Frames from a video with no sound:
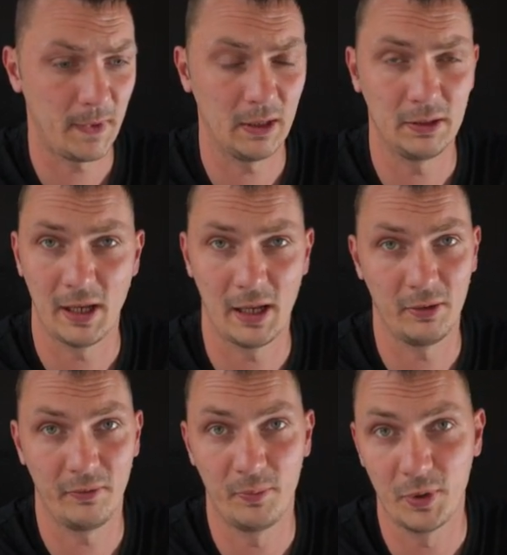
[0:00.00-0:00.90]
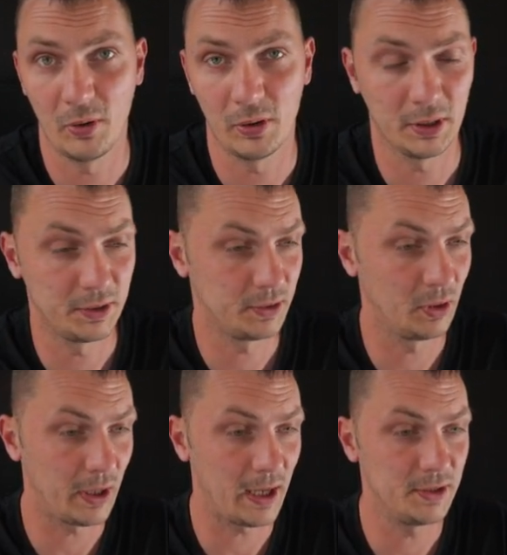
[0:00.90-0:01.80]
it kind of broke. It
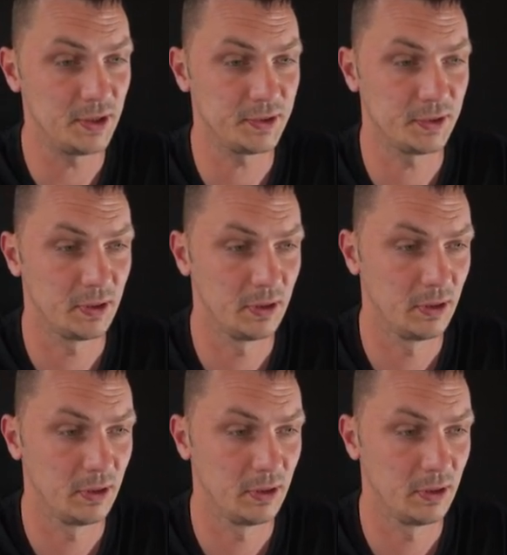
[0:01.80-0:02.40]
took ages